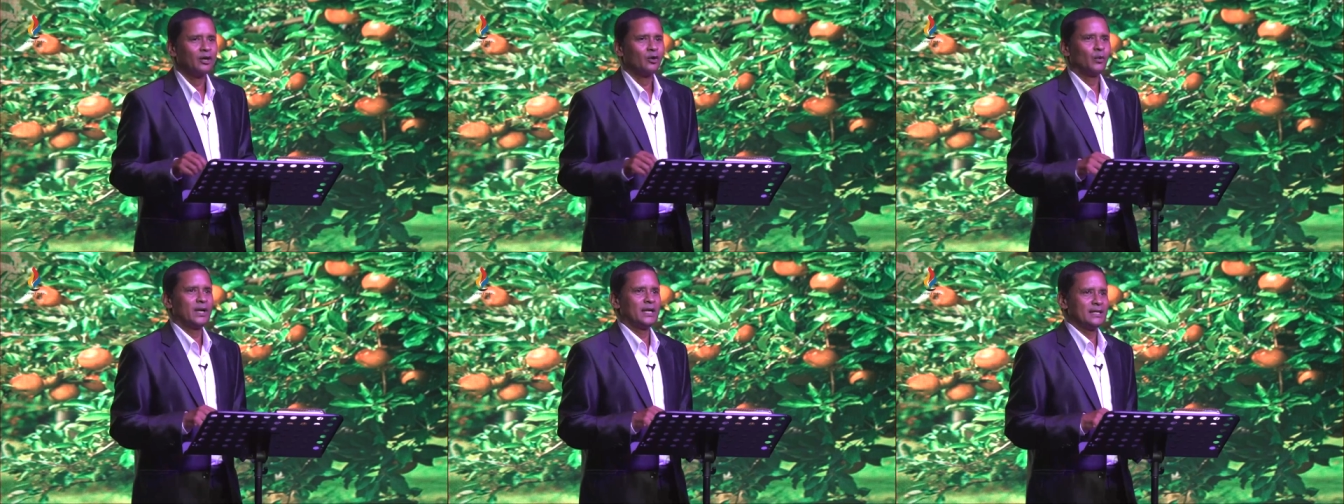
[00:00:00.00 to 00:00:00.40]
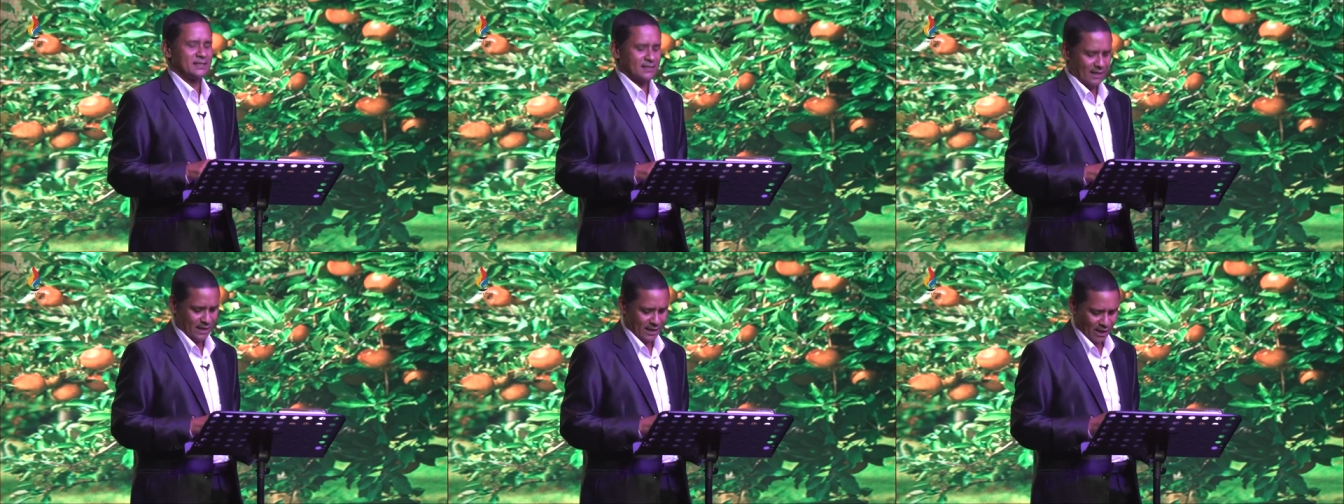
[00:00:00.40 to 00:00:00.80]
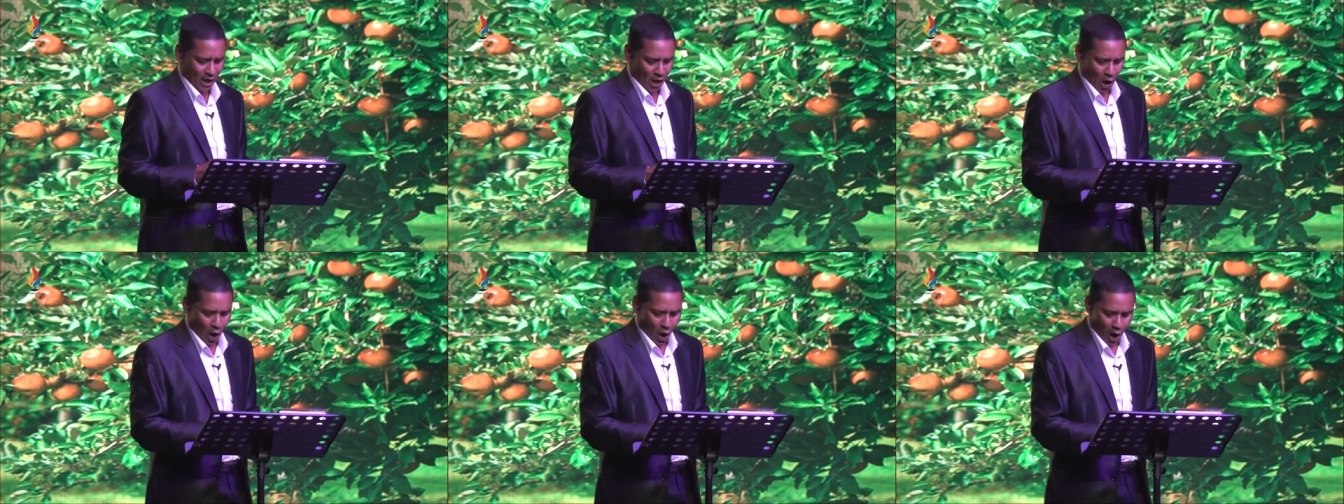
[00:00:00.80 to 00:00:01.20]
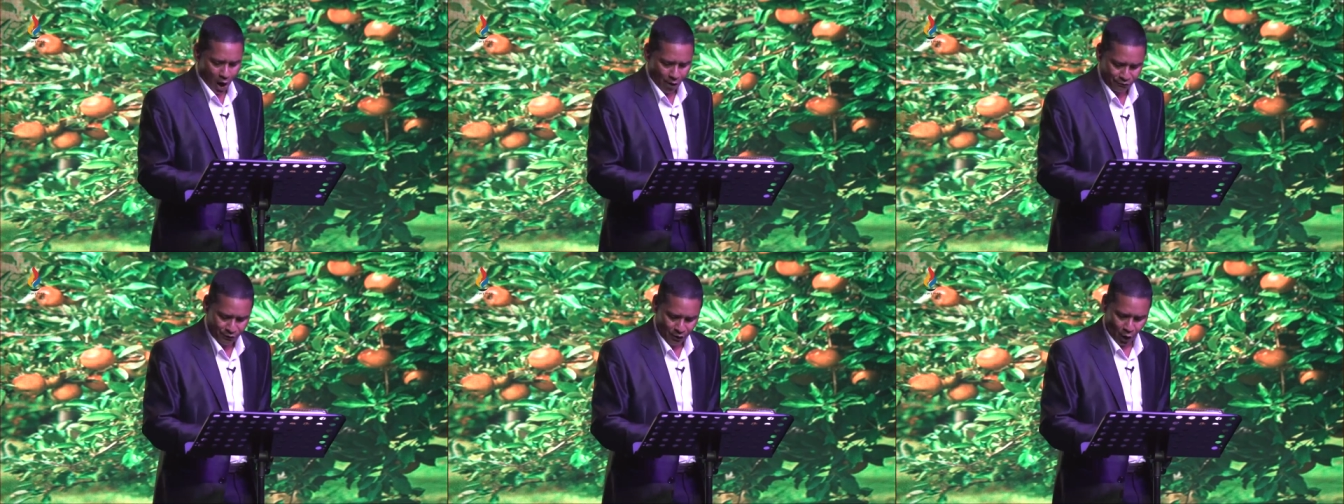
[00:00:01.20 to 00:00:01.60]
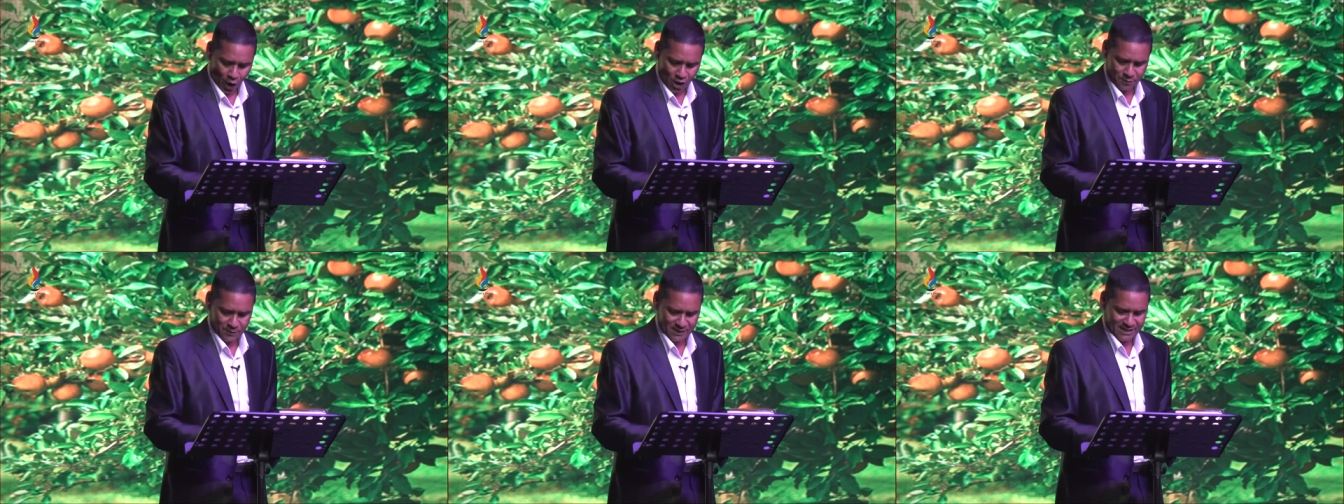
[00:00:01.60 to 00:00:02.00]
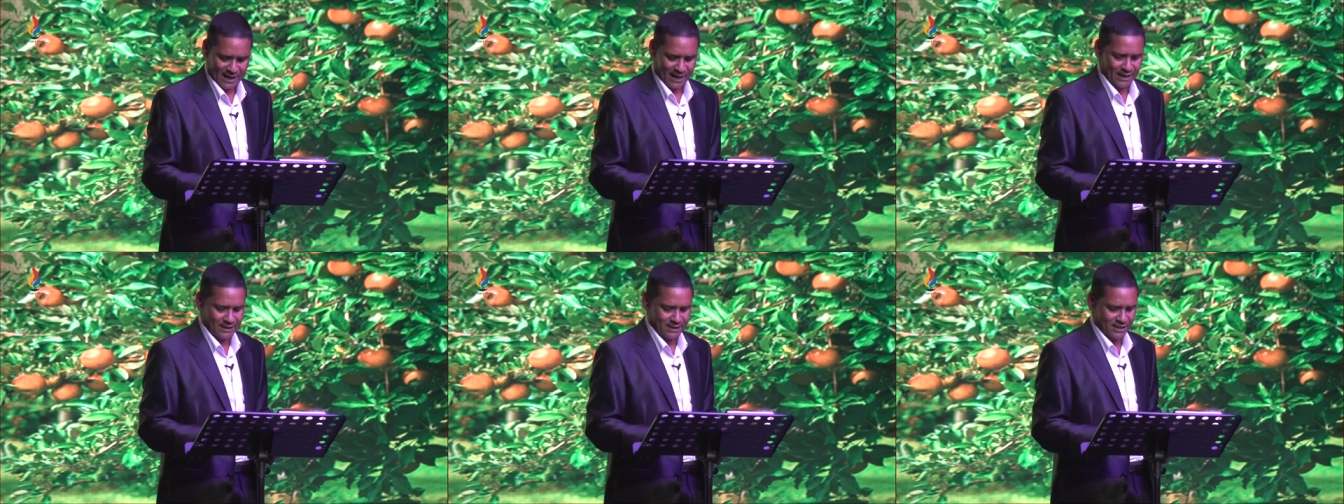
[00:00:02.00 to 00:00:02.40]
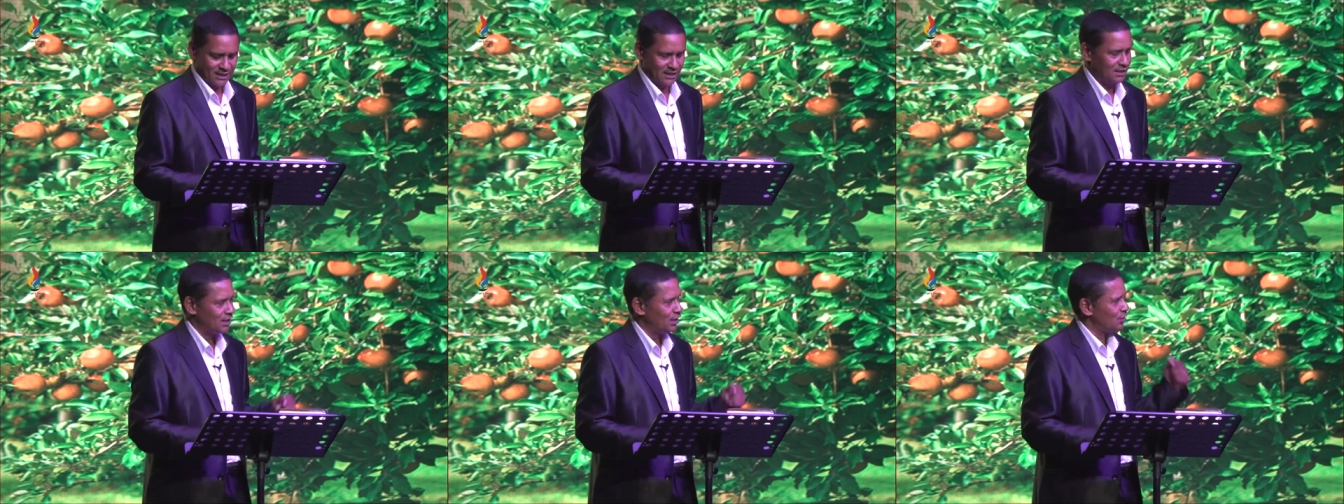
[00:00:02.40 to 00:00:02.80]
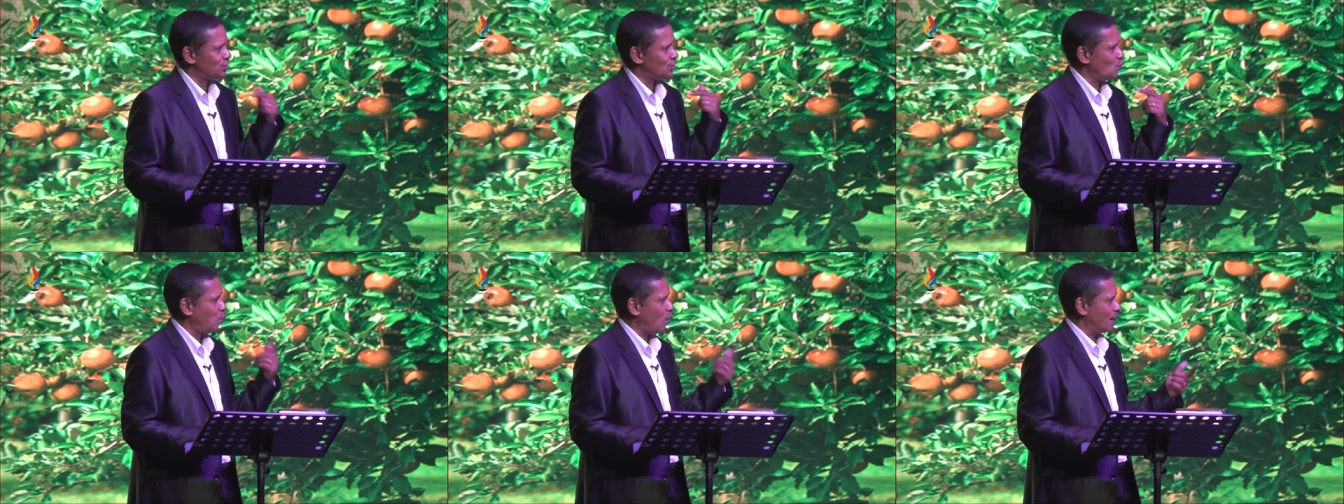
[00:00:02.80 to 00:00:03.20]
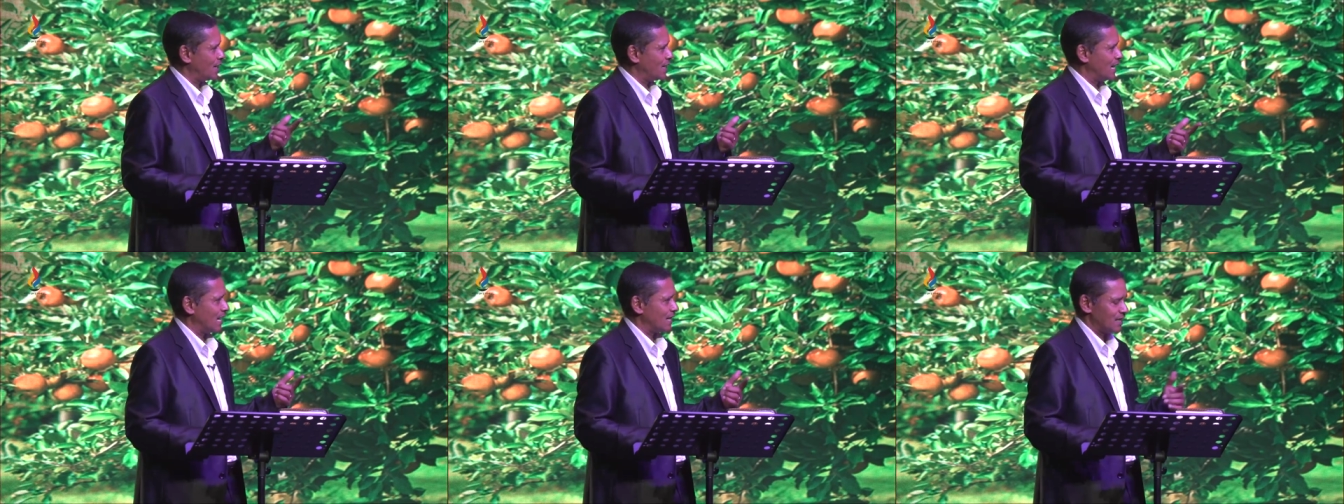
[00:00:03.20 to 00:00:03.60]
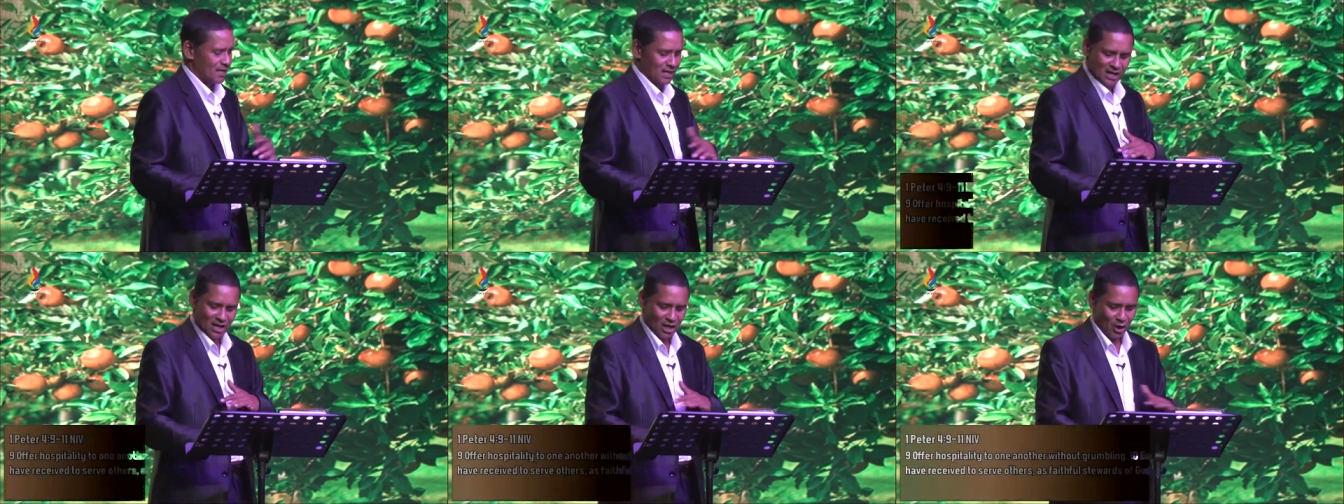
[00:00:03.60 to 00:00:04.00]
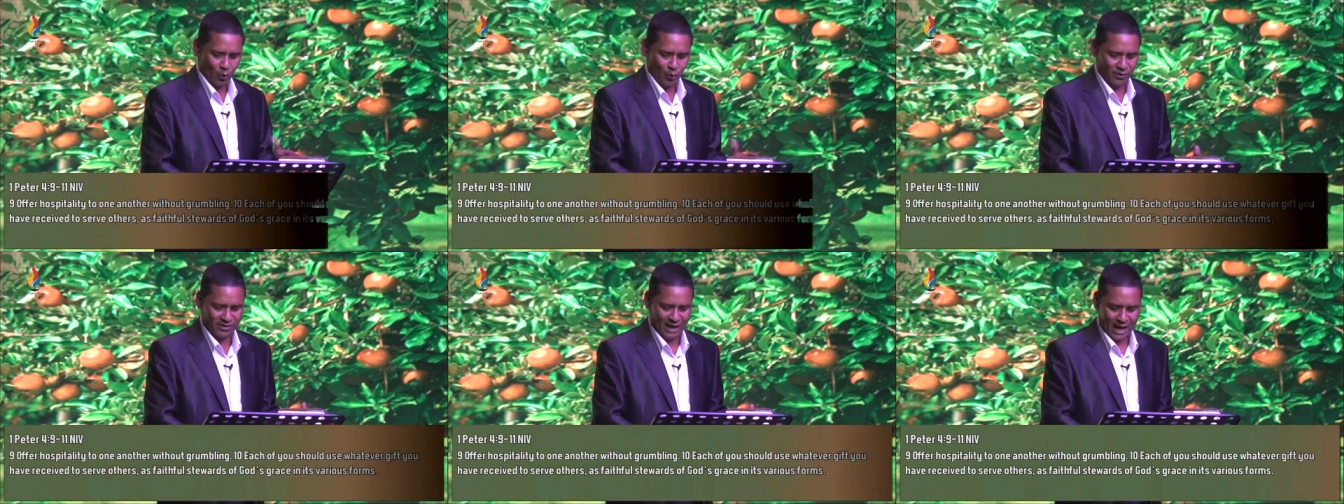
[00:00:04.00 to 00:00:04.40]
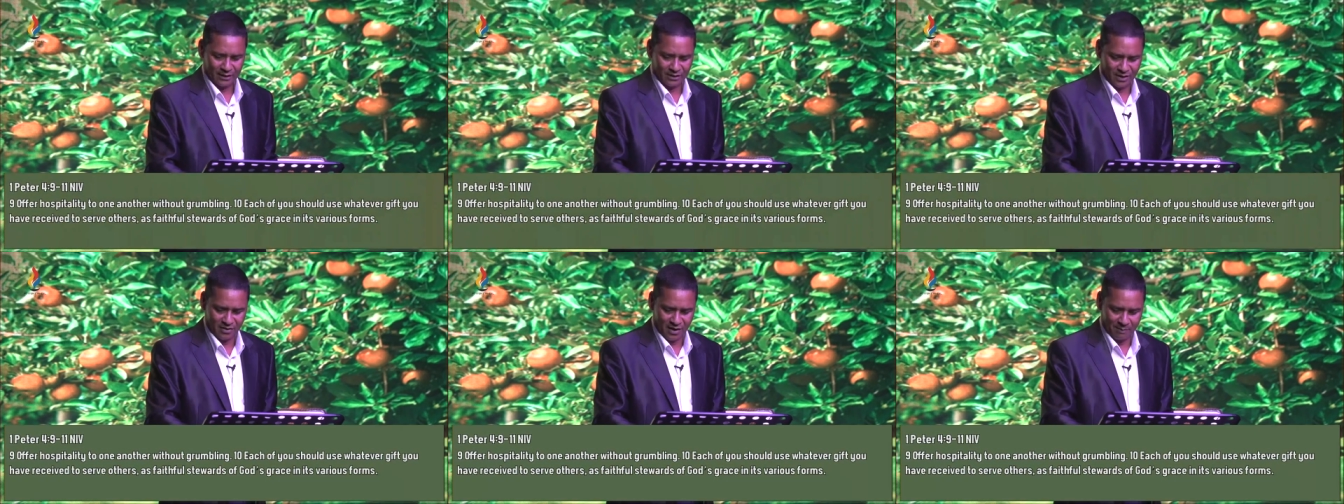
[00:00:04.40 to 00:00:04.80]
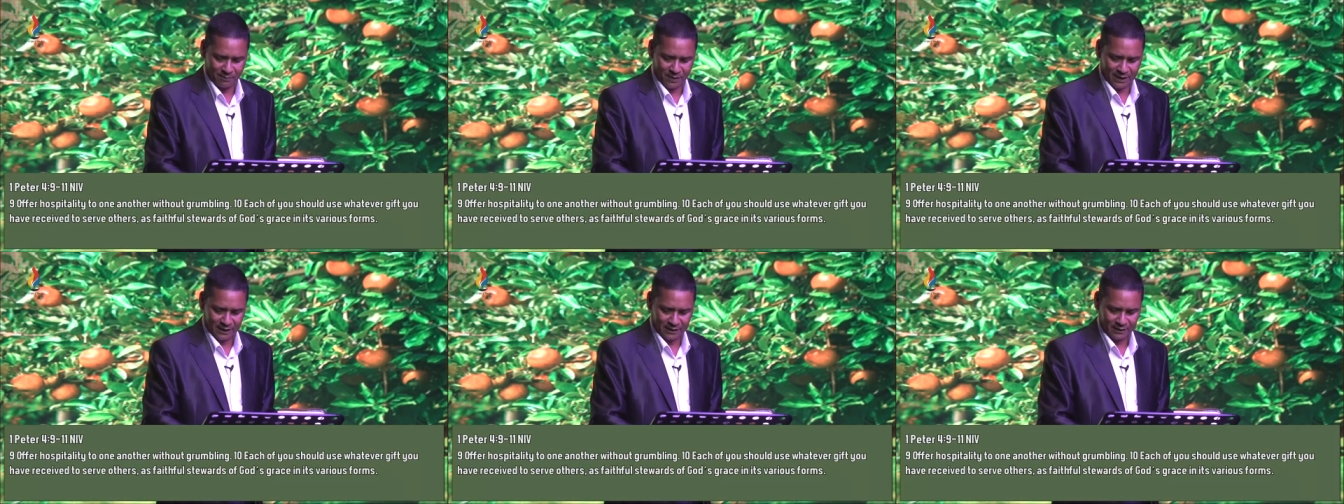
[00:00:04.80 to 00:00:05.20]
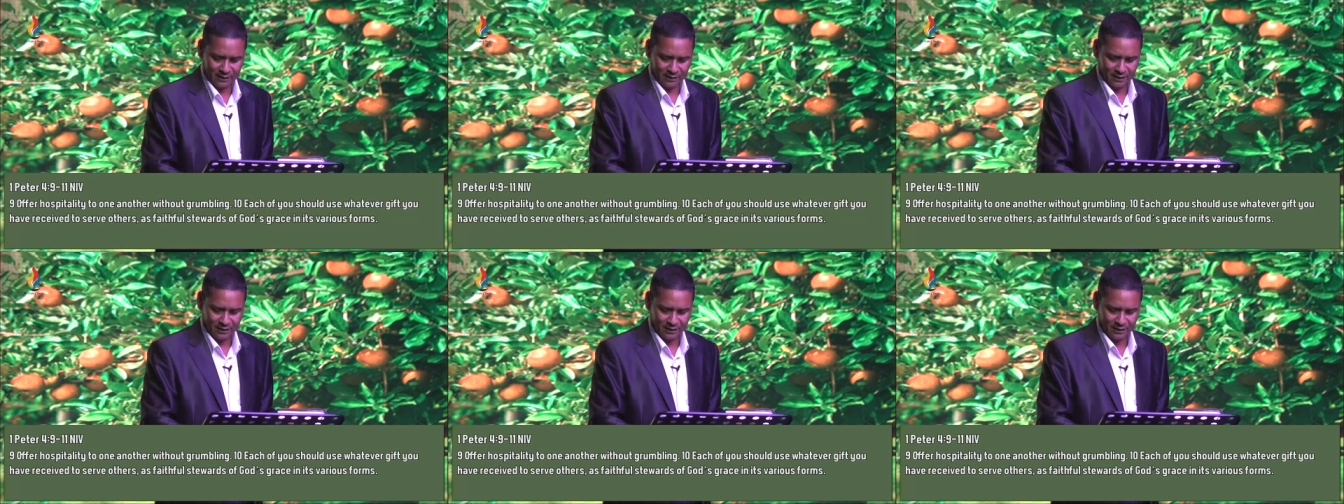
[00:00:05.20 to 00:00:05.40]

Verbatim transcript: where he's saying, Offer hospitality to one another without grumbling